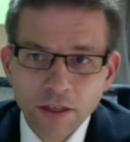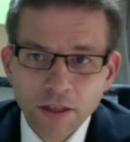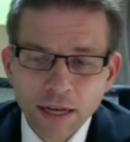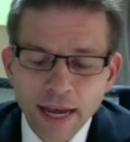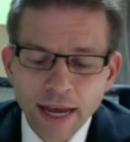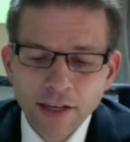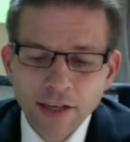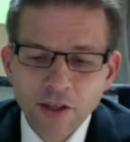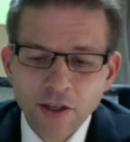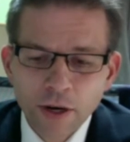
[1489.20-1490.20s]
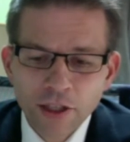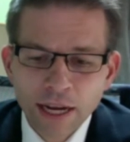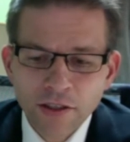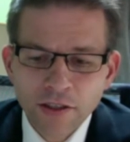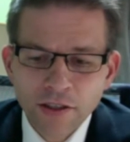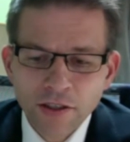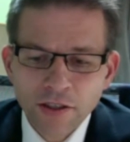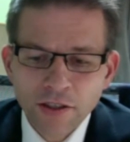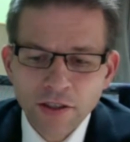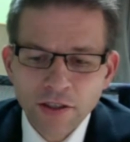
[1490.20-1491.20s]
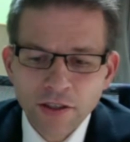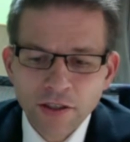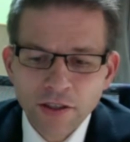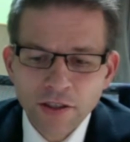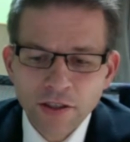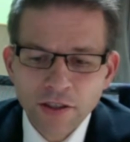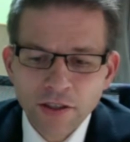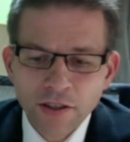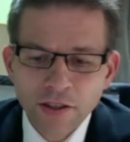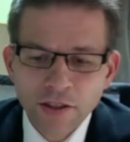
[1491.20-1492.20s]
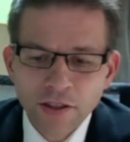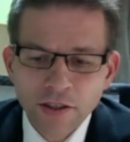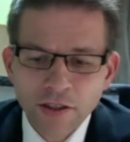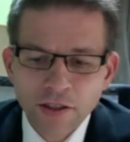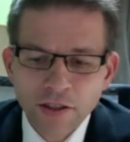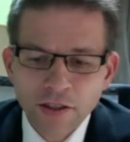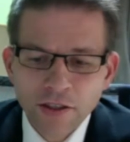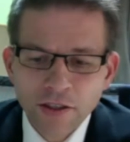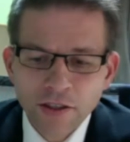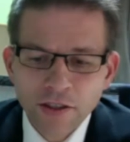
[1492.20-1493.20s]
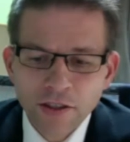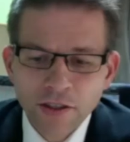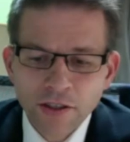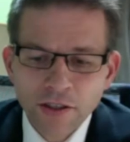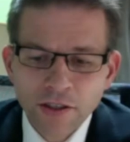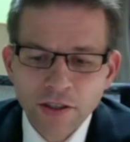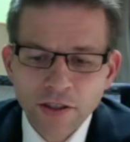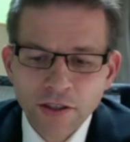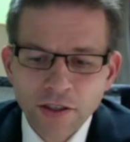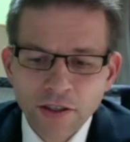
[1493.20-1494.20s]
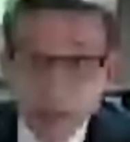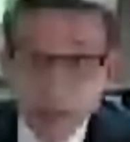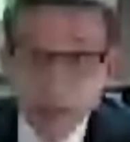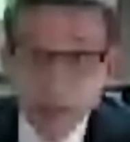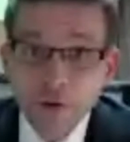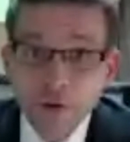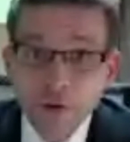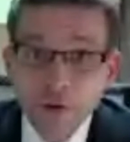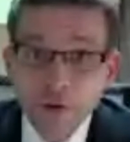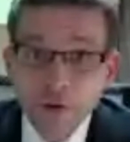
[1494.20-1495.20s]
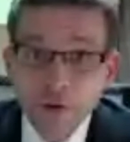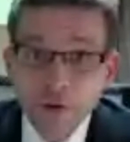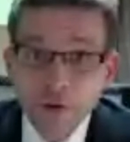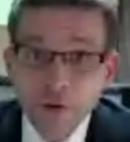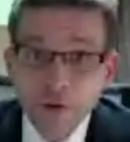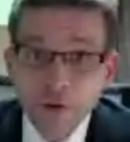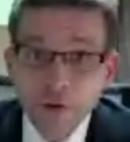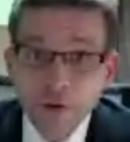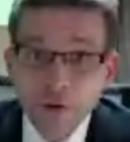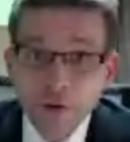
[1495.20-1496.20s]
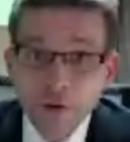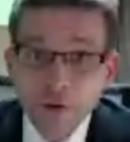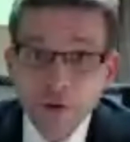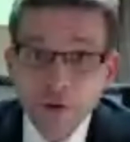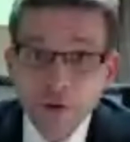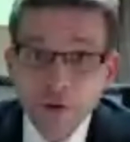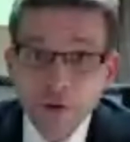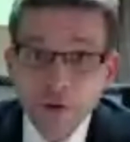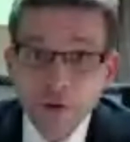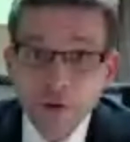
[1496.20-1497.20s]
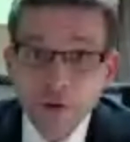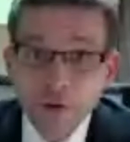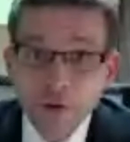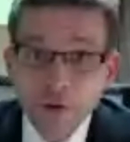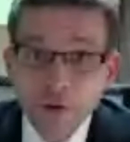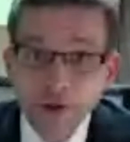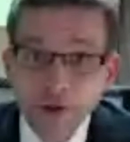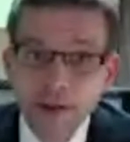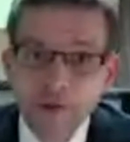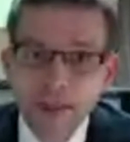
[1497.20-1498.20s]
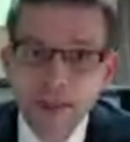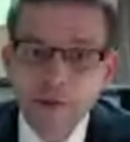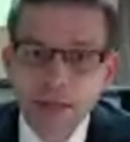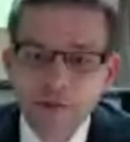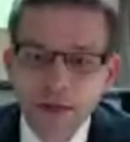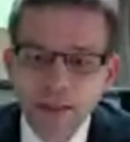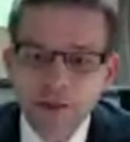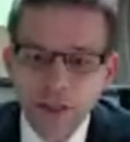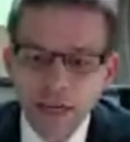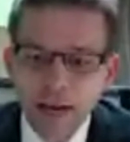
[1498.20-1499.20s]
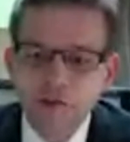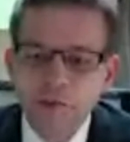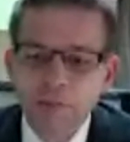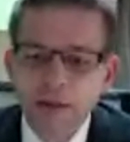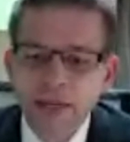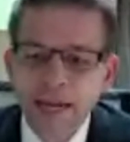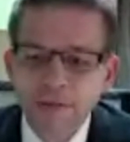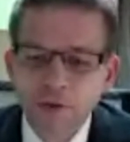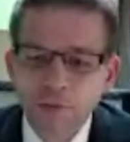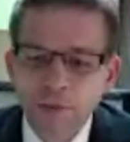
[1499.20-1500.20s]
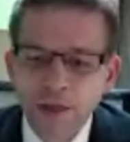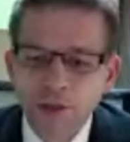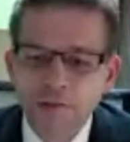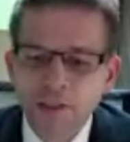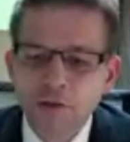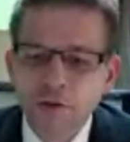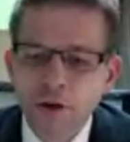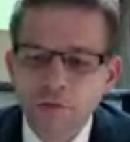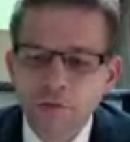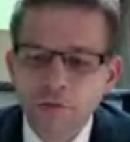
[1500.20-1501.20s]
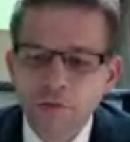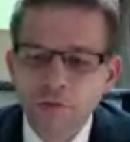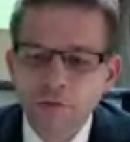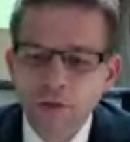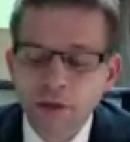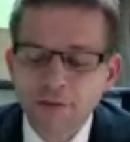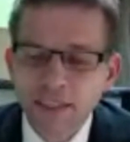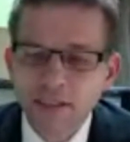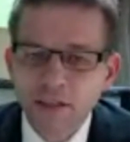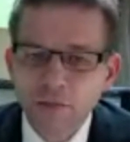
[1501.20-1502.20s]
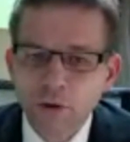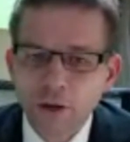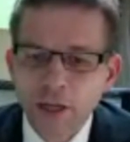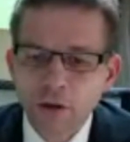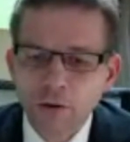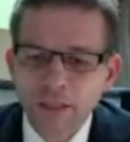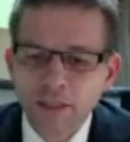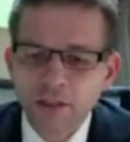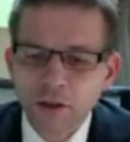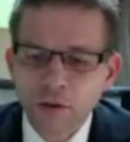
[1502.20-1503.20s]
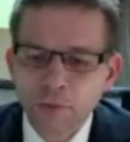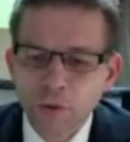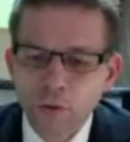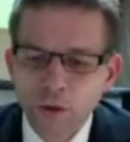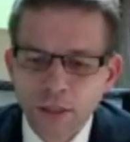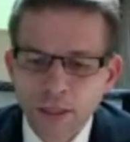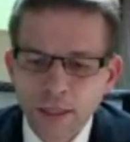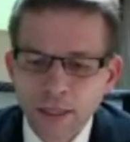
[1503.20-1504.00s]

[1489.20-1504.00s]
and your body a chance to digest blood glucose down 2 hours after a meal. If you're not on a pump and you give some extra insulin, you have to be a bit careful, because you've still got what's called a little bit of insulin working, or insulin on board.